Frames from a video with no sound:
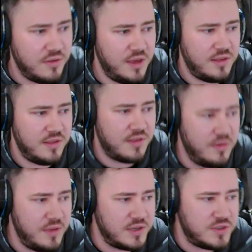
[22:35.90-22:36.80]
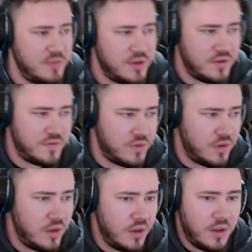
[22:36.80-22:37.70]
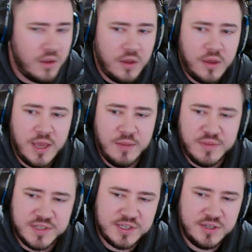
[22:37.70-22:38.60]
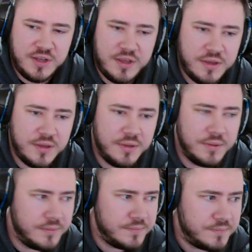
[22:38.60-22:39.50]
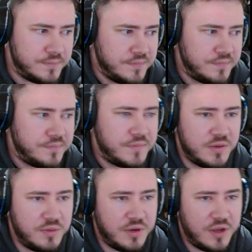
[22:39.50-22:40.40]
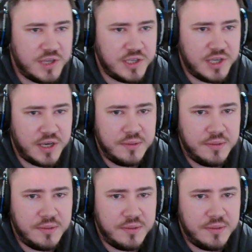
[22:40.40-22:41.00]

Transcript: The ace is going to be extremely good for in position. Just when he goes check.